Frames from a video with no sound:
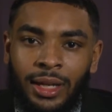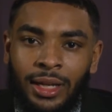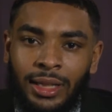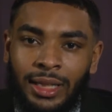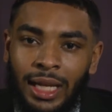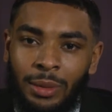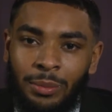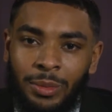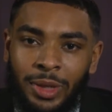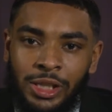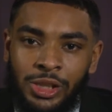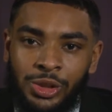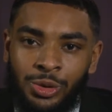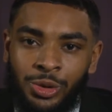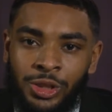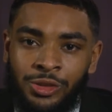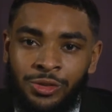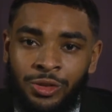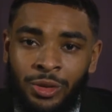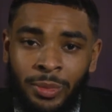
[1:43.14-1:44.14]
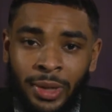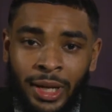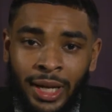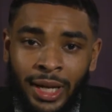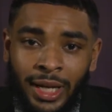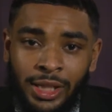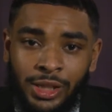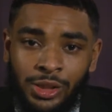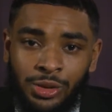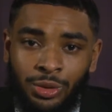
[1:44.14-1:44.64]
Not many students from my
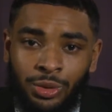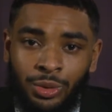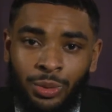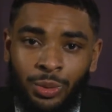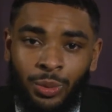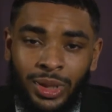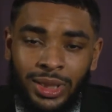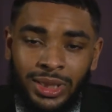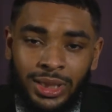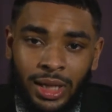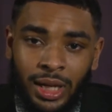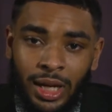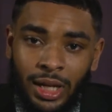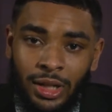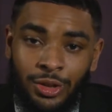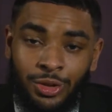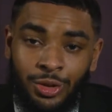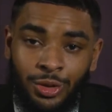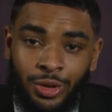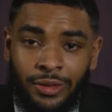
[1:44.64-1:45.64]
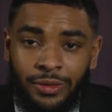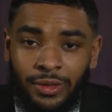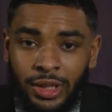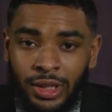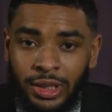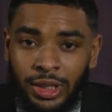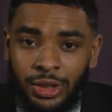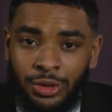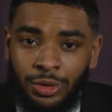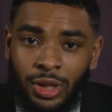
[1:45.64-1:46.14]
high school went to college or even
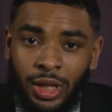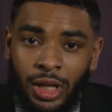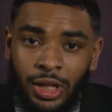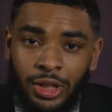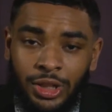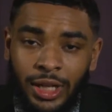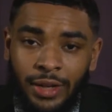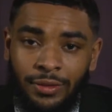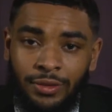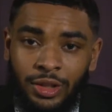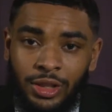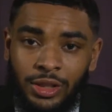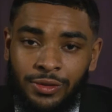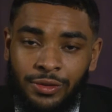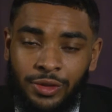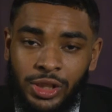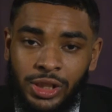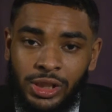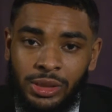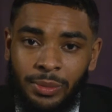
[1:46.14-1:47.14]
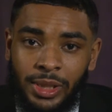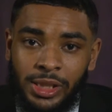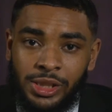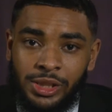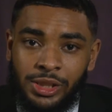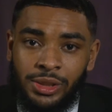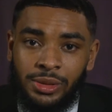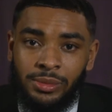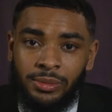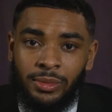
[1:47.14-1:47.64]
continued college after the first
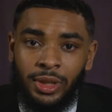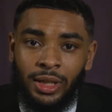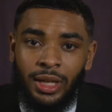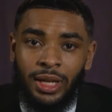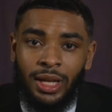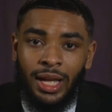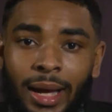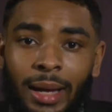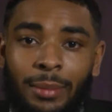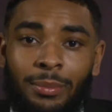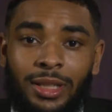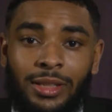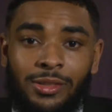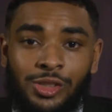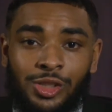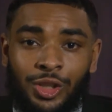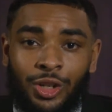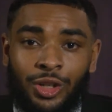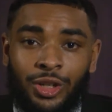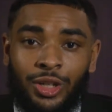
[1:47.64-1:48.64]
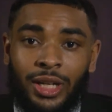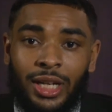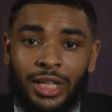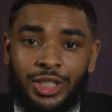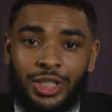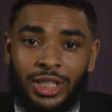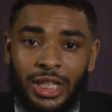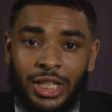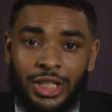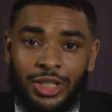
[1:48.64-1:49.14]
semester. I believe stronger
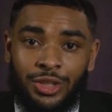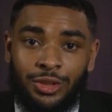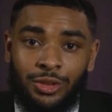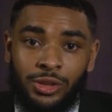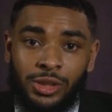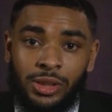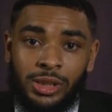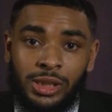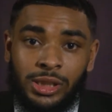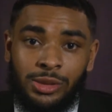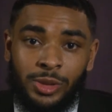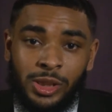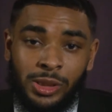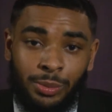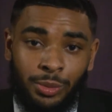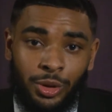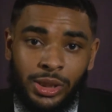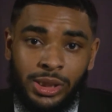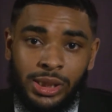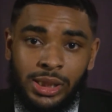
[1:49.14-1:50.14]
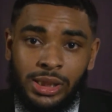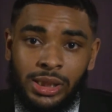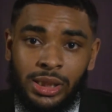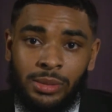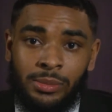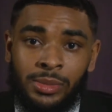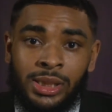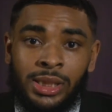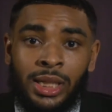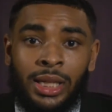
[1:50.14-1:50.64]
educational support
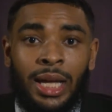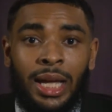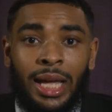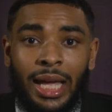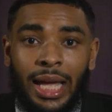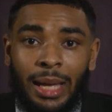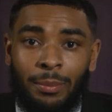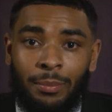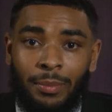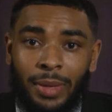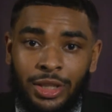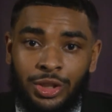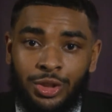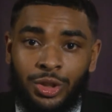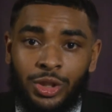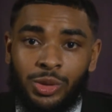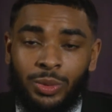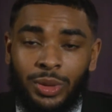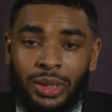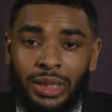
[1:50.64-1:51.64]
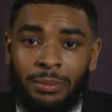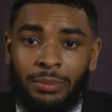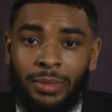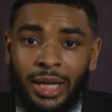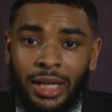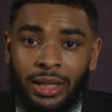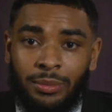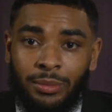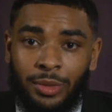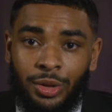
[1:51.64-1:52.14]
systems and mentors within my
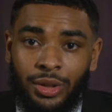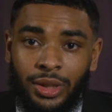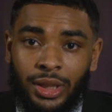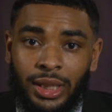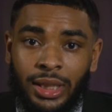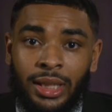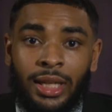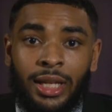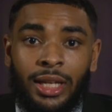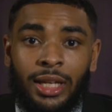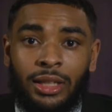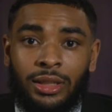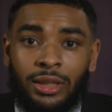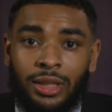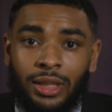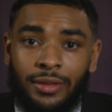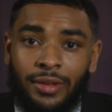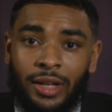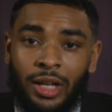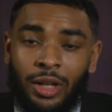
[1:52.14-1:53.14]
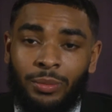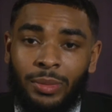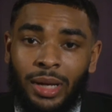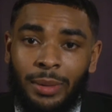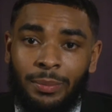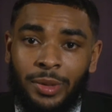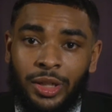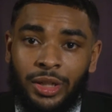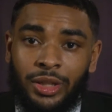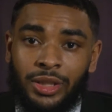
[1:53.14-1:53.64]
community could have helped my
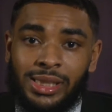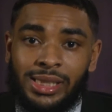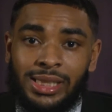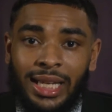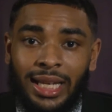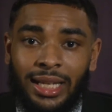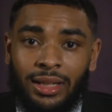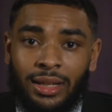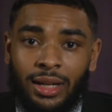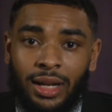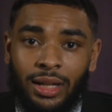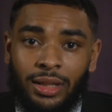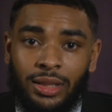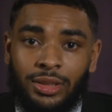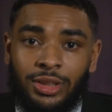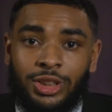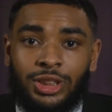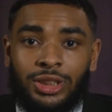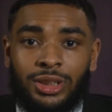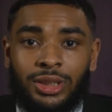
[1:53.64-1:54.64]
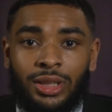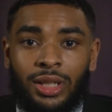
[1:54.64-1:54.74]
peers stay in college,